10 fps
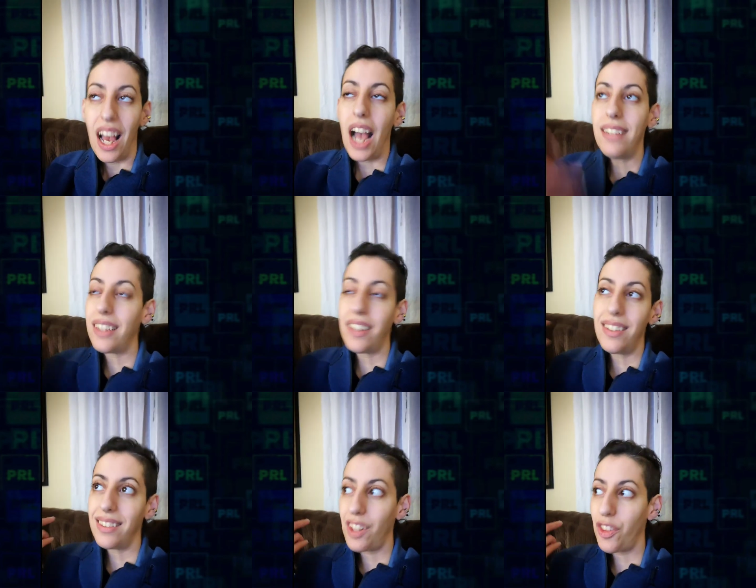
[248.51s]
I said
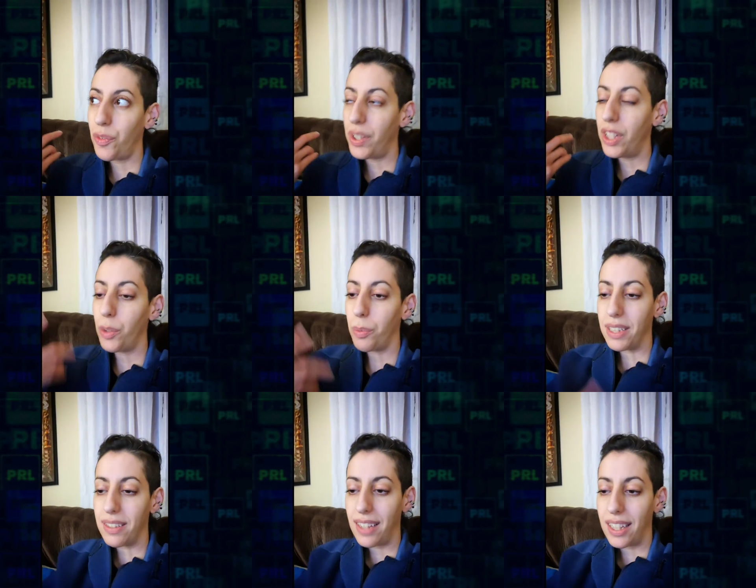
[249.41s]
this in another video, but
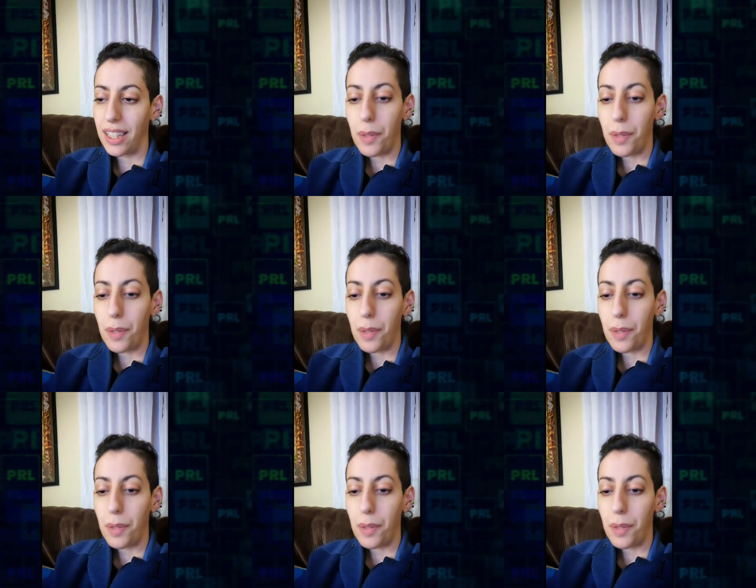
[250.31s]
it's like,